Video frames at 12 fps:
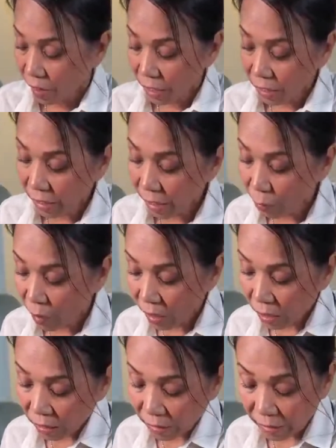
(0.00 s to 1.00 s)
these here
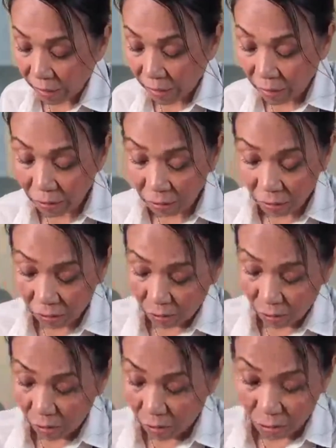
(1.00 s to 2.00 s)
one is done.
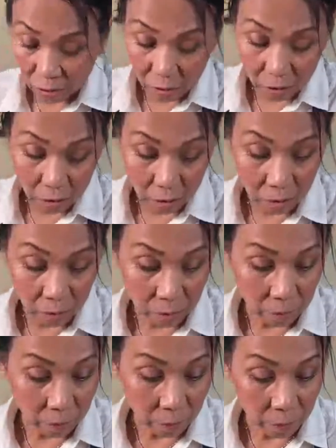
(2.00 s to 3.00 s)

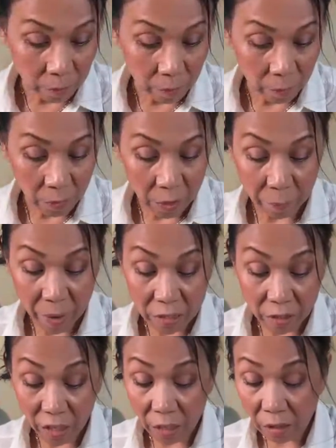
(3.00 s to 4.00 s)
Um,
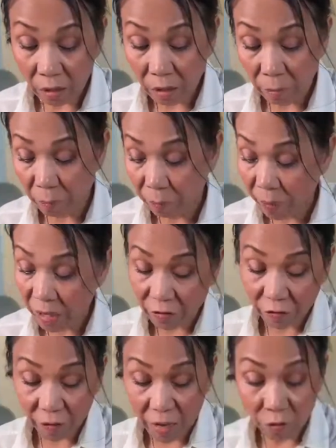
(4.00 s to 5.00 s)
the
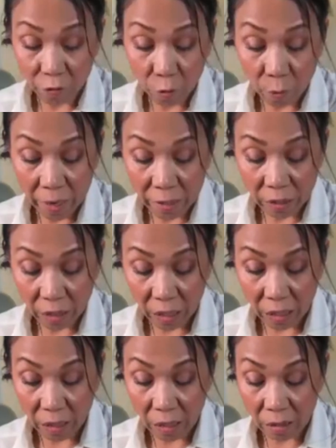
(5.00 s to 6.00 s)
best flavorful way
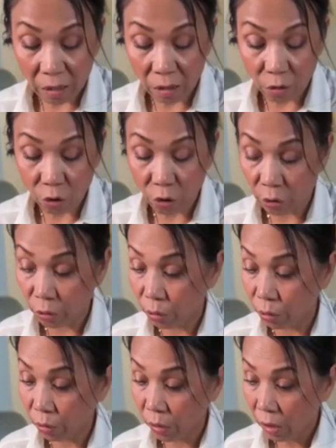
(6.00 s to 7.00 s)
to eat this is
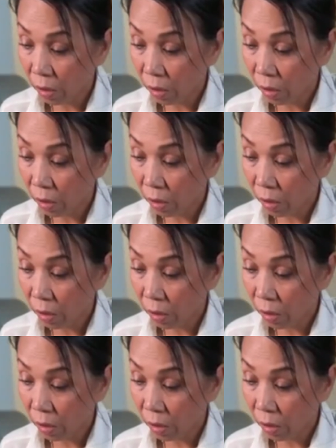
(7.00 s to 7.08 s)
to